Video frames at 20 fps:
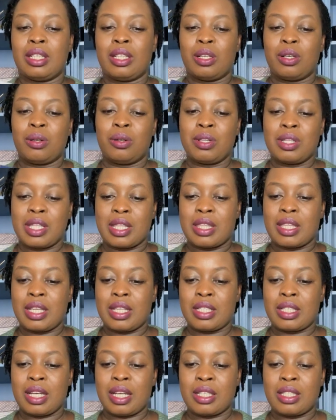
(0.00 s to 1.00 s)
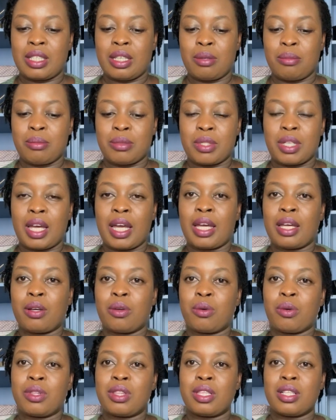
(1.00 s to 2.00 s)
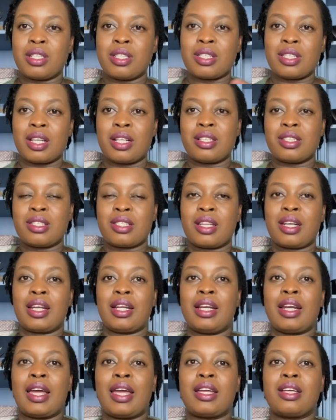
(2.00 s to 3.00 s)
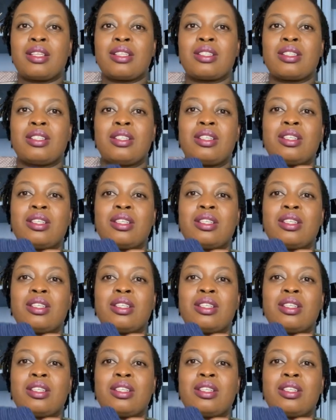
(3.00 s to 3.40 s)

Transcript: on the 3rd attempt I got the results that I liked.